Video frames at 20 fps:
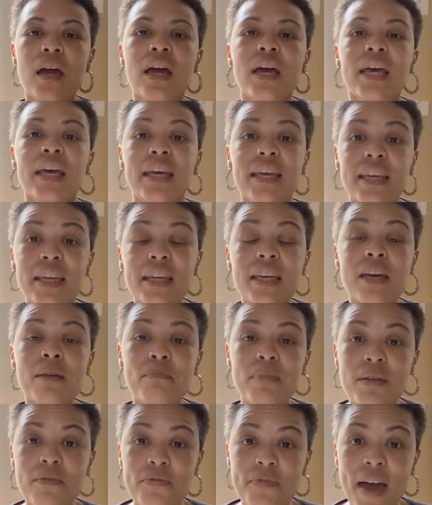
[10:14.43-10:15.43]
It can
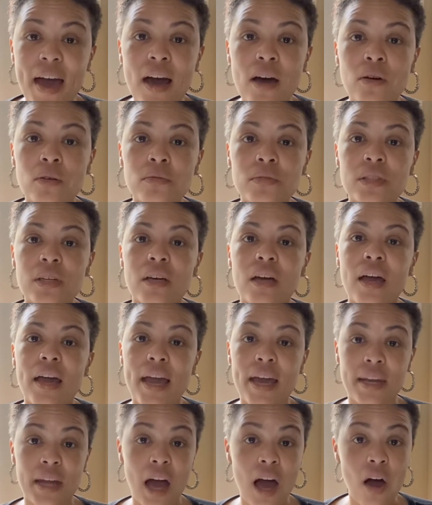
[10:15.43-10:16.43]
be found,
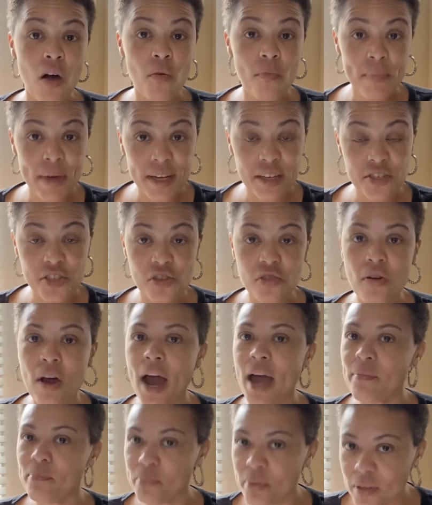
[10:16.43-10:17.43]
and I'll make sure
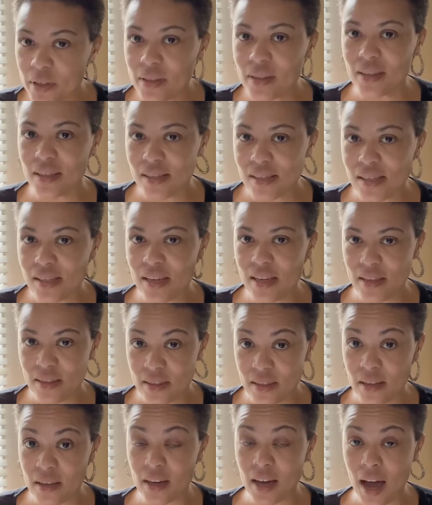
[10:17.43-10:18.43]
I put this in
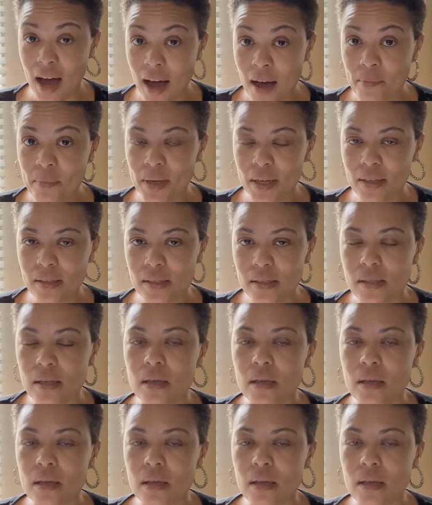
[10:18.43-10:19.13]
the comments,